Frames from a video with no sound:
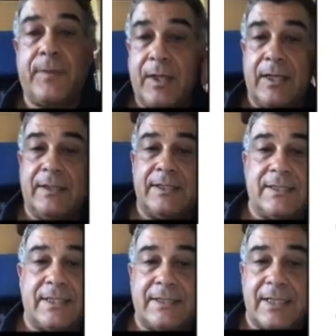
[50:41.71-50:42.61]
and this
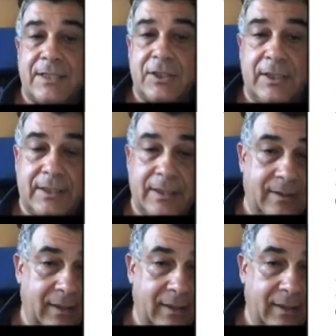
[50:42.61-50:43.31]
is essentially the